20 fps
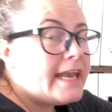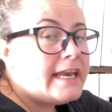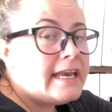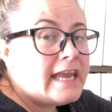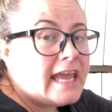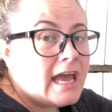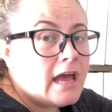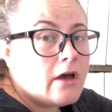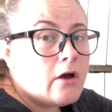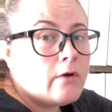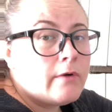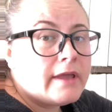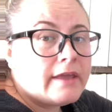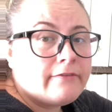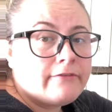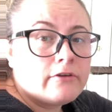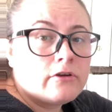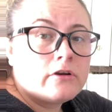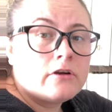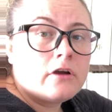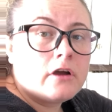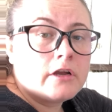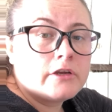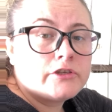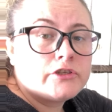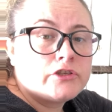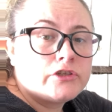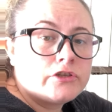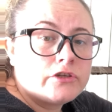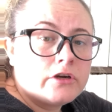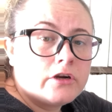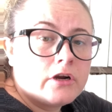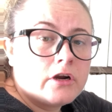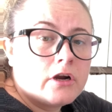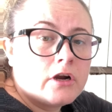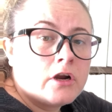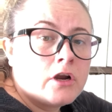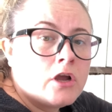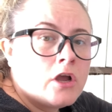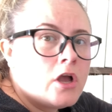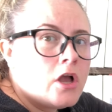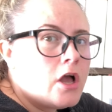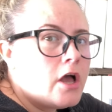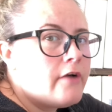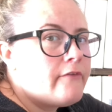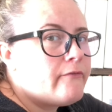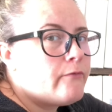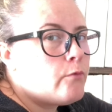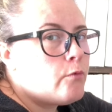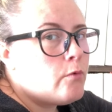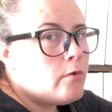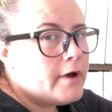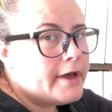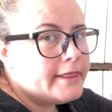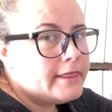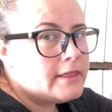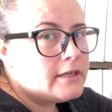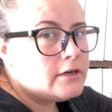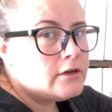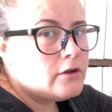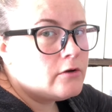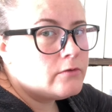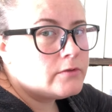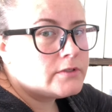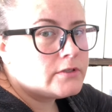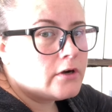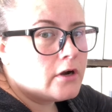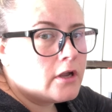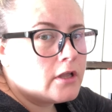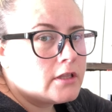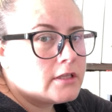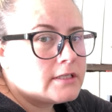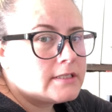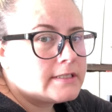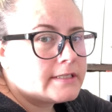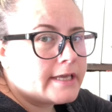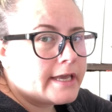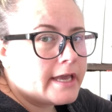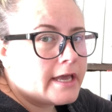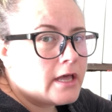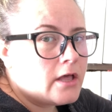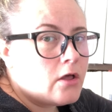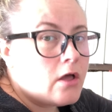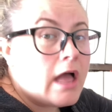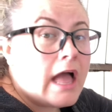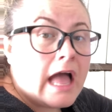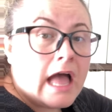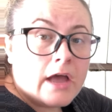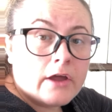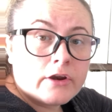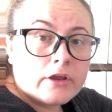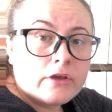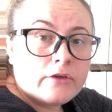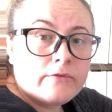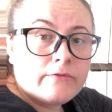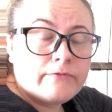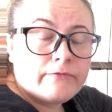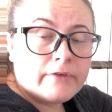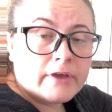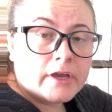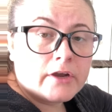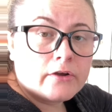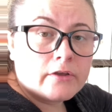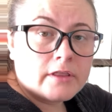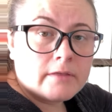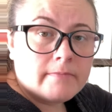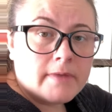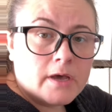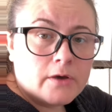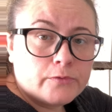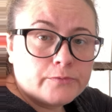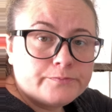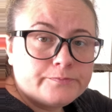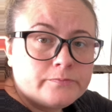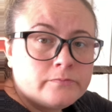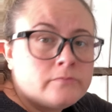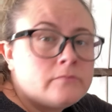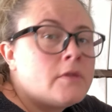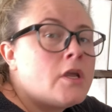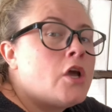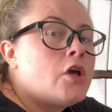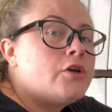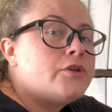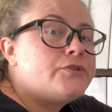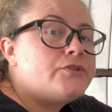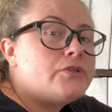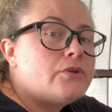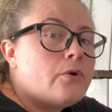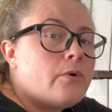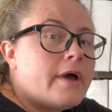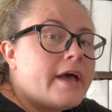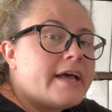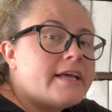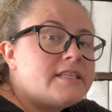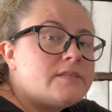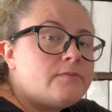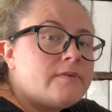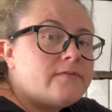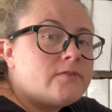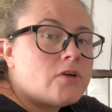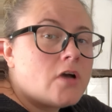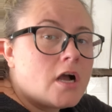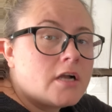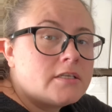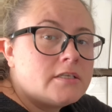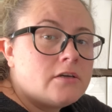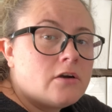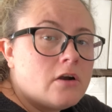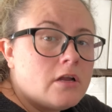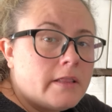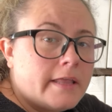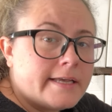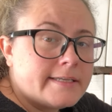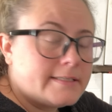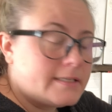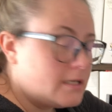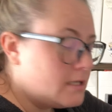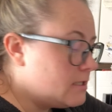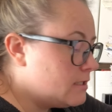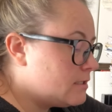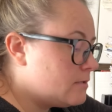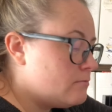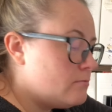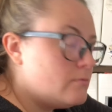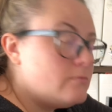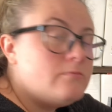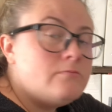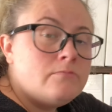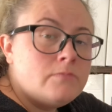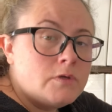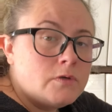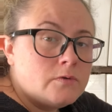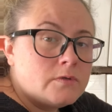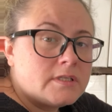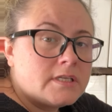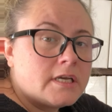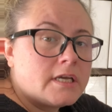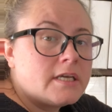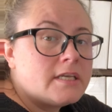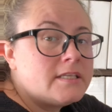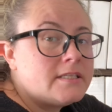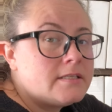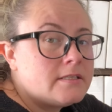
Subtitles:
Now, if you're not sure of what the notes are in the scale, how do you figure them out? So as we've talked in our lessons, music